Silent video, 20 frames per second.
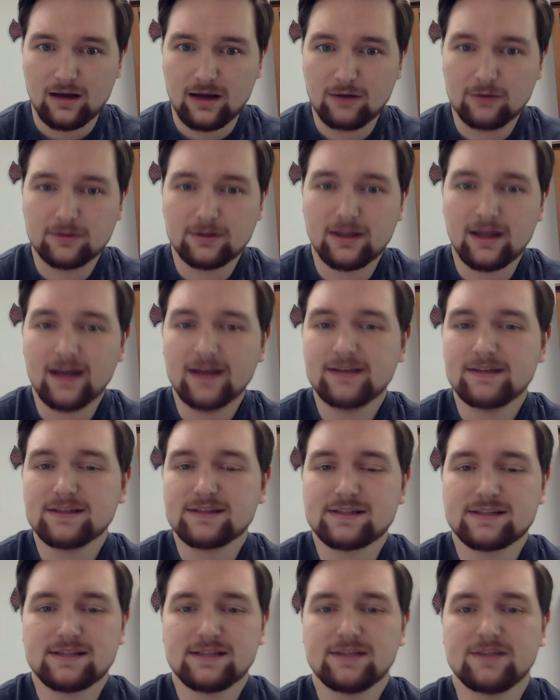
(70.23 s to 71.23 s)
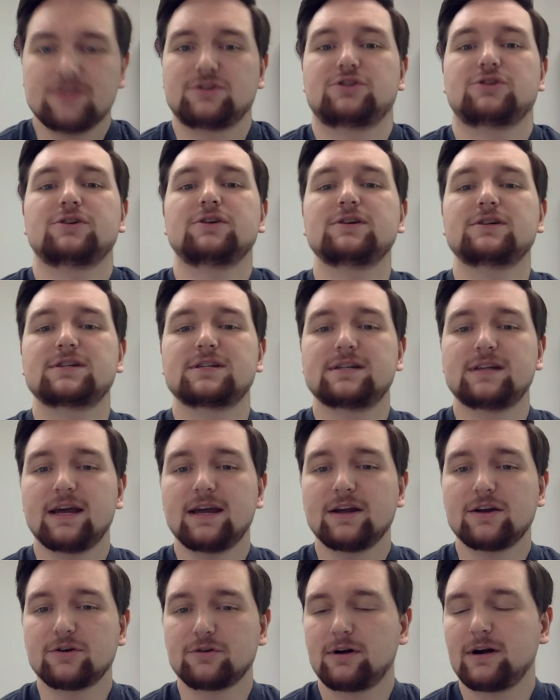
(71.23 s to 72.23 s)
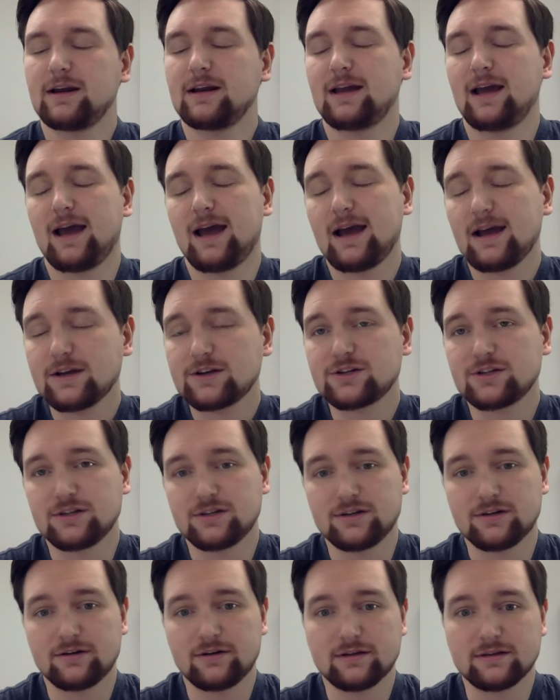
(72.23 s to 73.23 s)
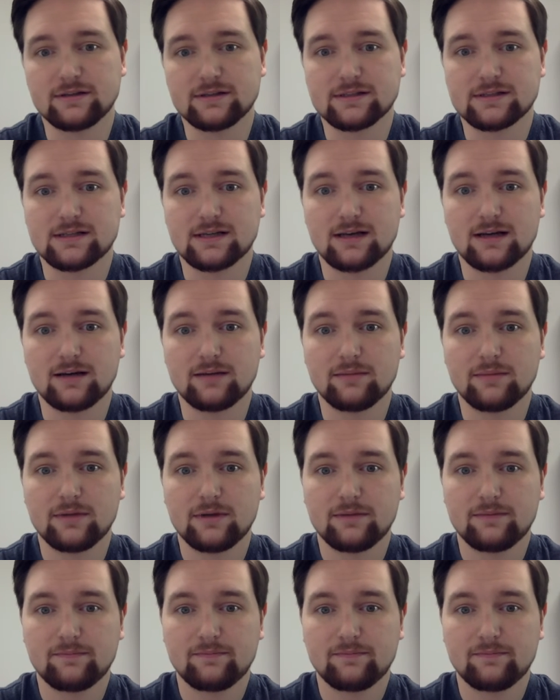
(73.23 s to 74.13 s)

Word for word: I would like to see the church take great action during this time.